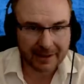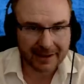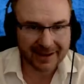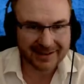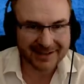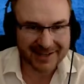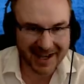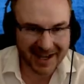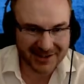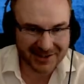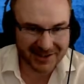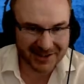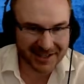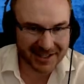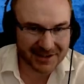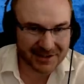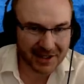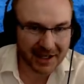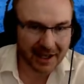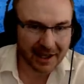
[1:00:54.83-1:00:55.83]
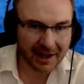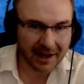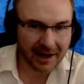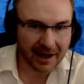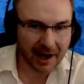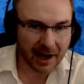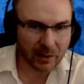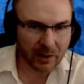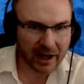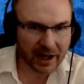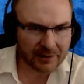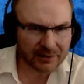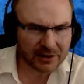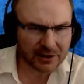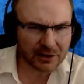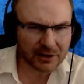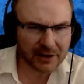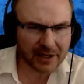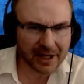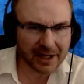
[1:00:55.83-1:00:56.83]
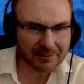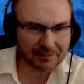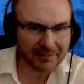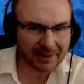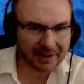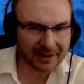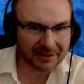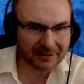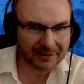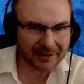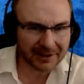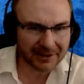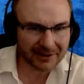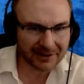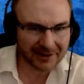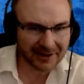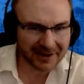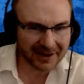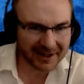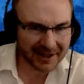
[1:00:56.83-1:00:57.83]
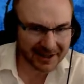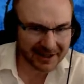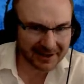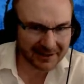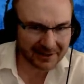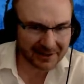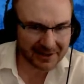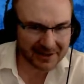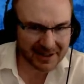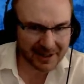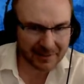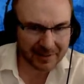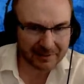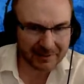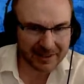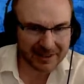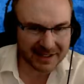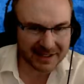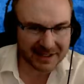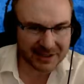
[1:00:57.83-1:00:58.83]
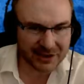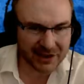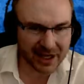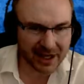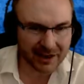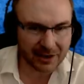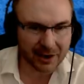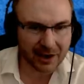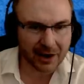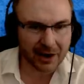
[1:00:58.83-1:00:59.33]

Jazzerlights, I will have to look at my video again because I've been busy in the chat.